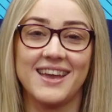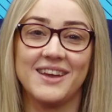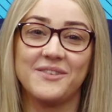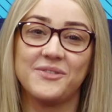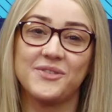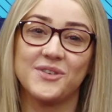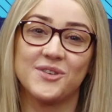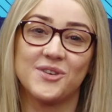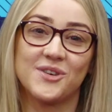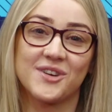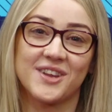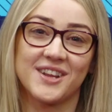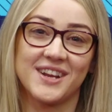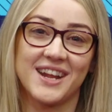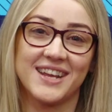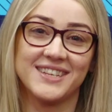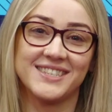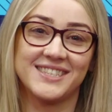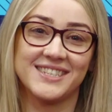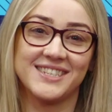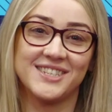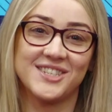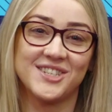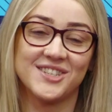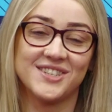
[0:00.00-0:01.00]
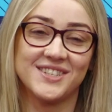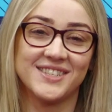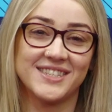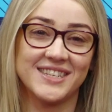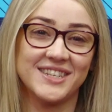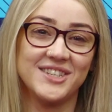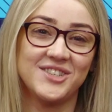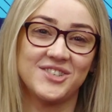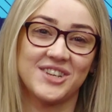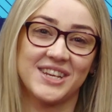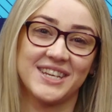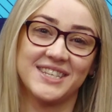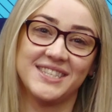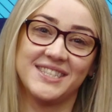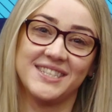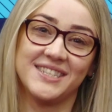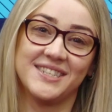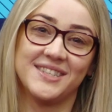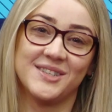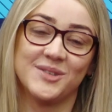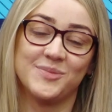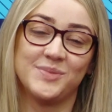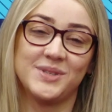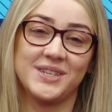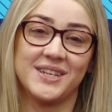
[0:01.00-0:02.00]
If your organisation is interested
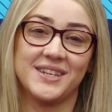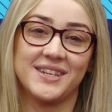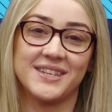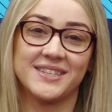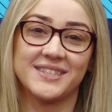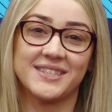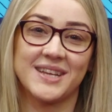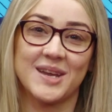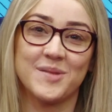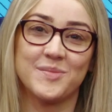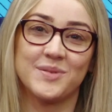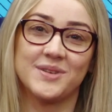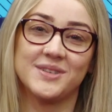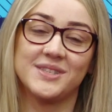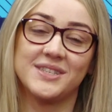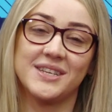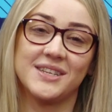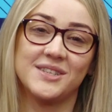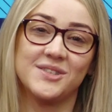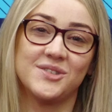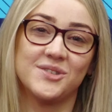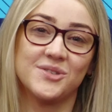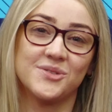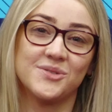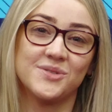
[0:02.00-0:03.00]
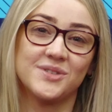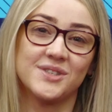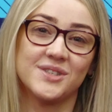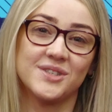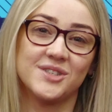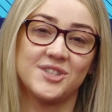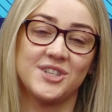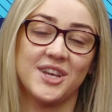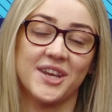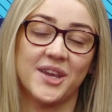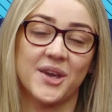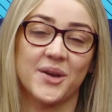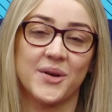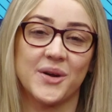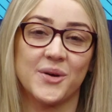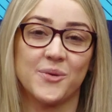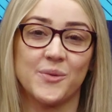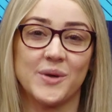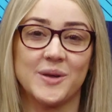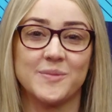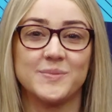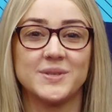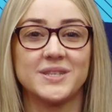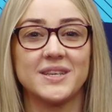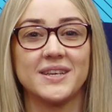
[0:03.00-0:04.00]
in obtaining Cyber Essentials, check out our
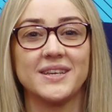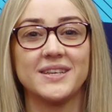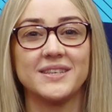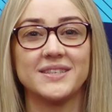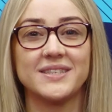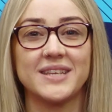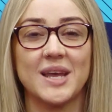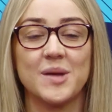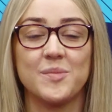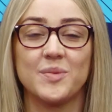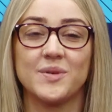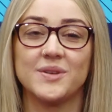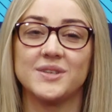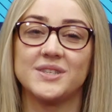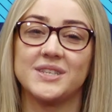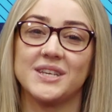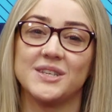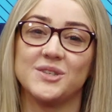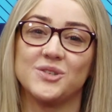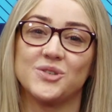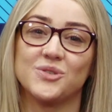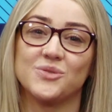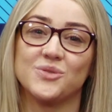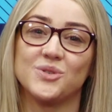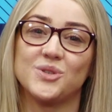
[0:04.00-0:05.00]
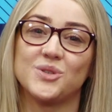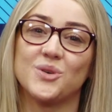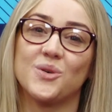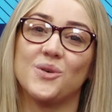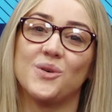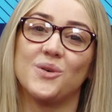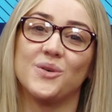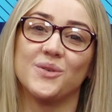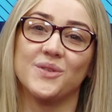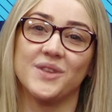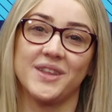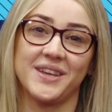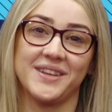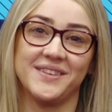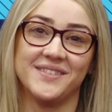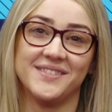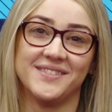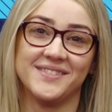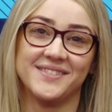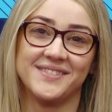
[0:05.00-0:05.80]
website, cyberessentials.online.